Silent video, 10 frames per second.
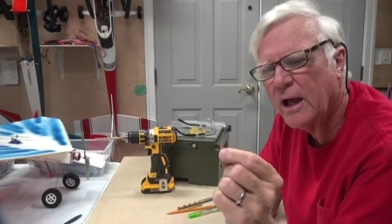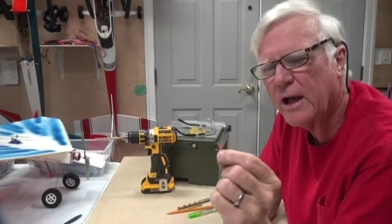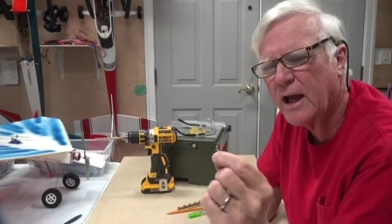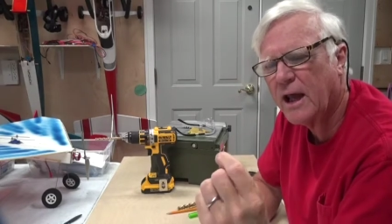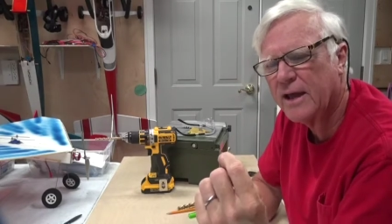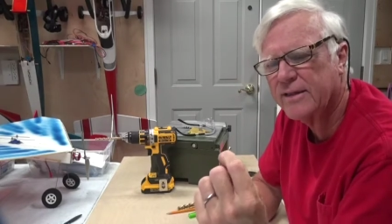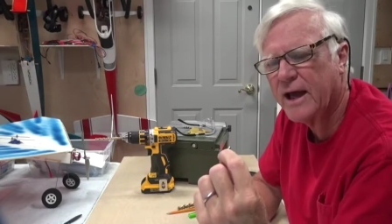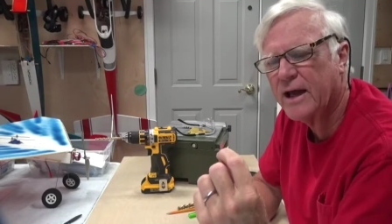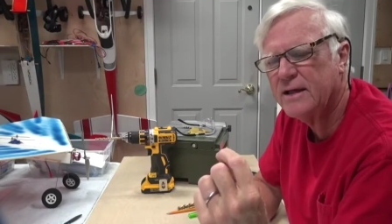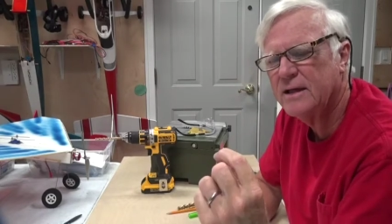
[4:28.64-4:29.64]
I like
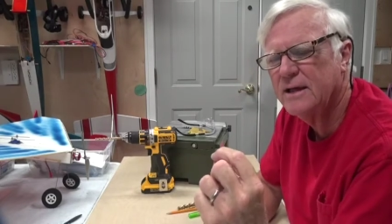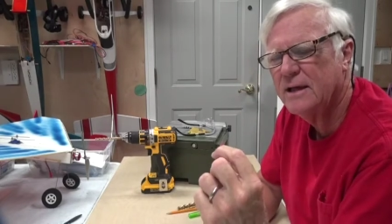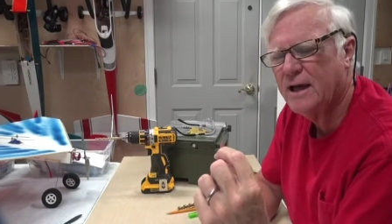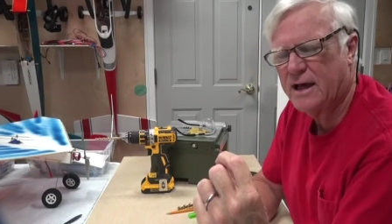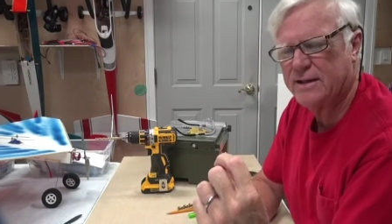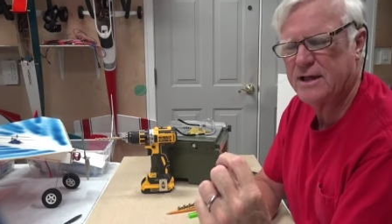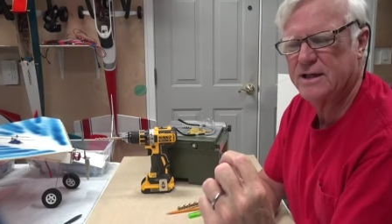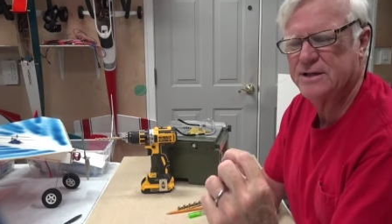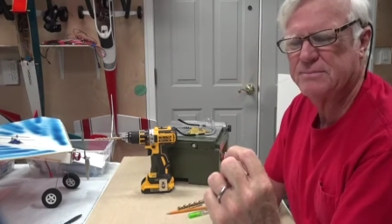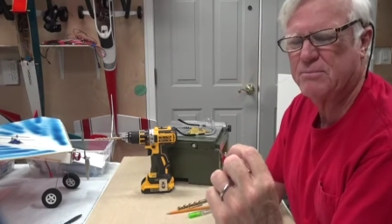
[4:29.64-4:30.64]
that. I think
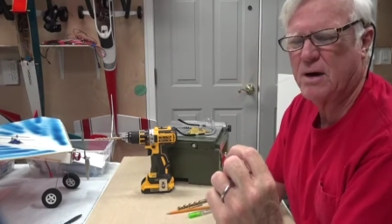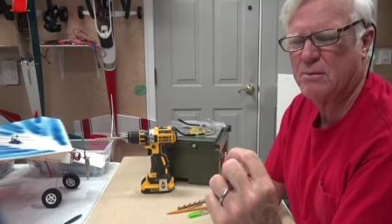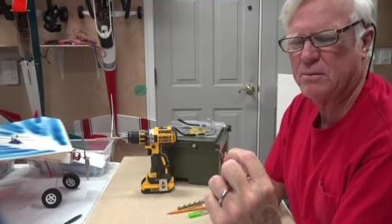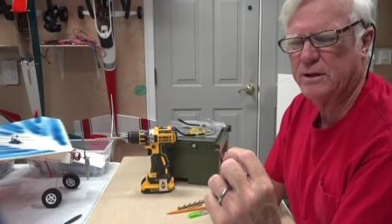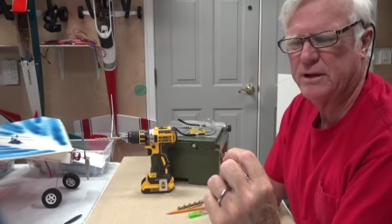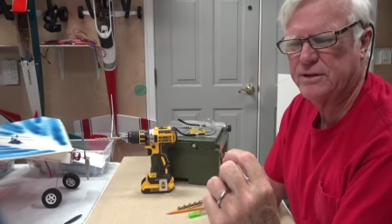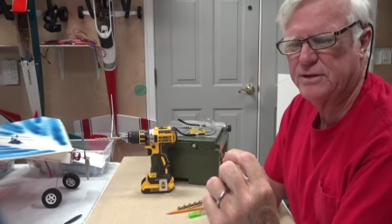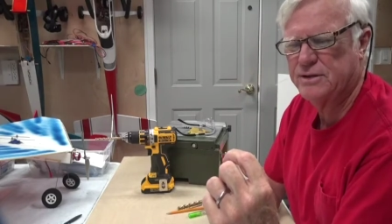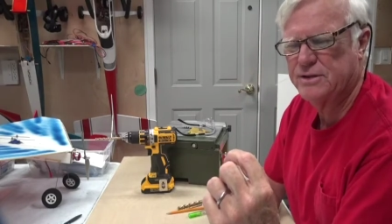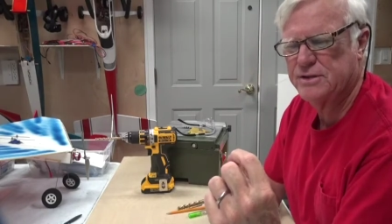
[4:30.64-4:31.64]
it's probably a
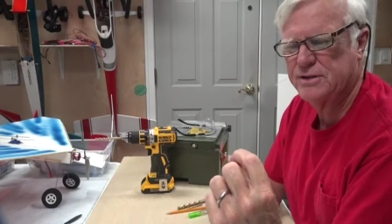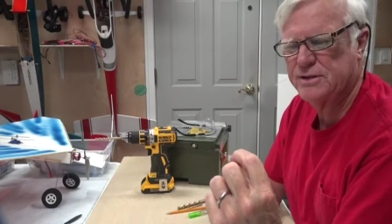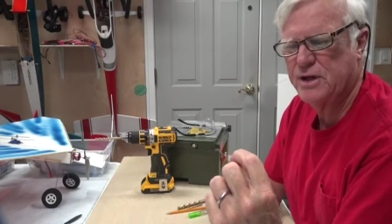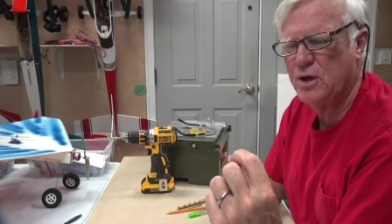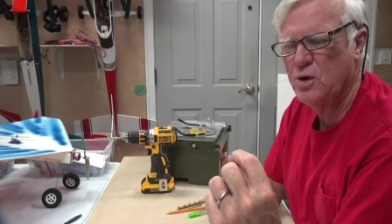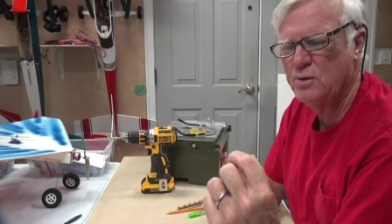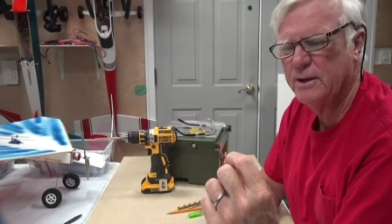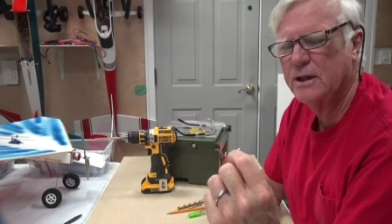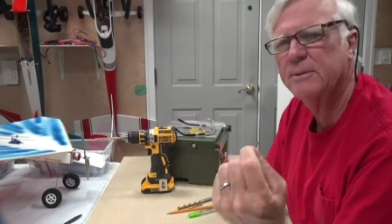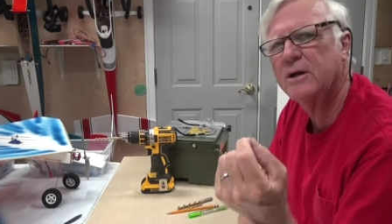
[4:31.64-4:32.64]
two
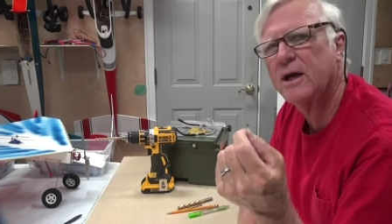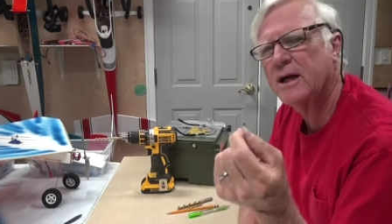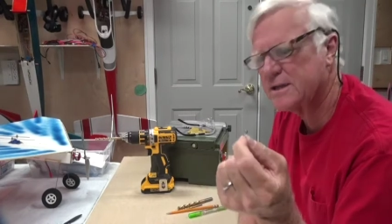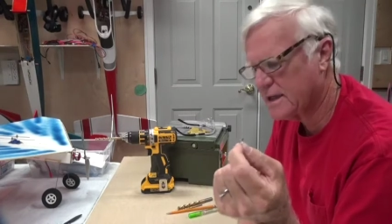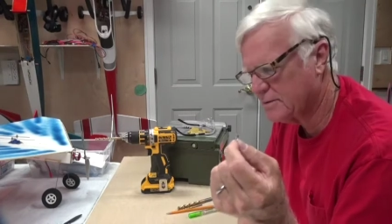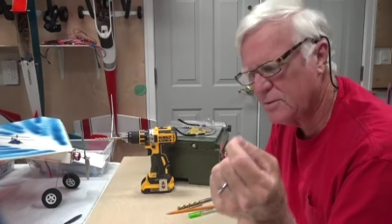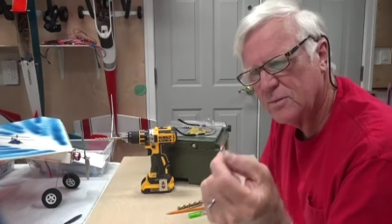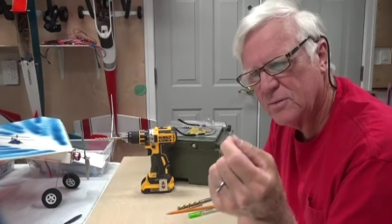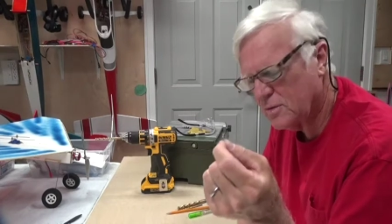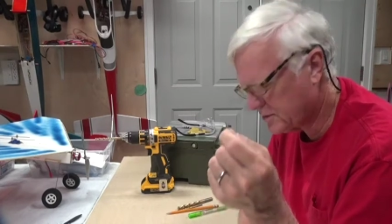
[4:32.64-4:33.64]
millimeter hex head.
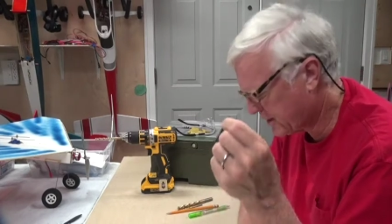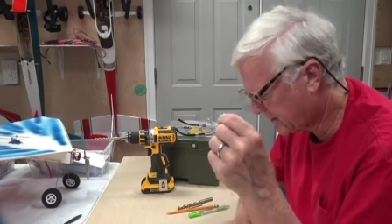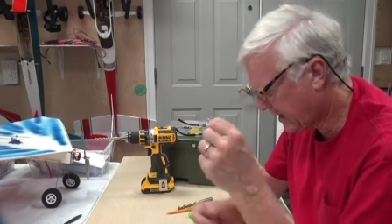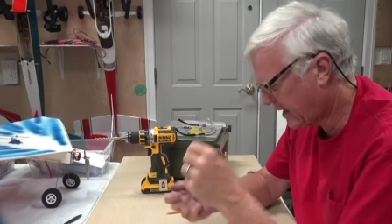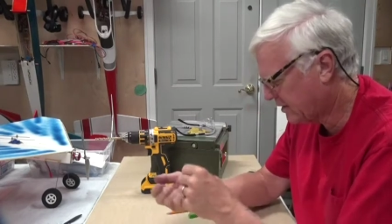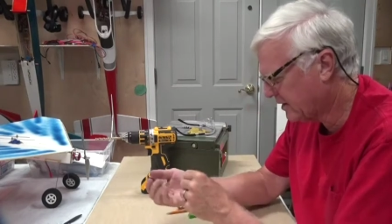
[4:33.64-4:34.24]
We'll check that out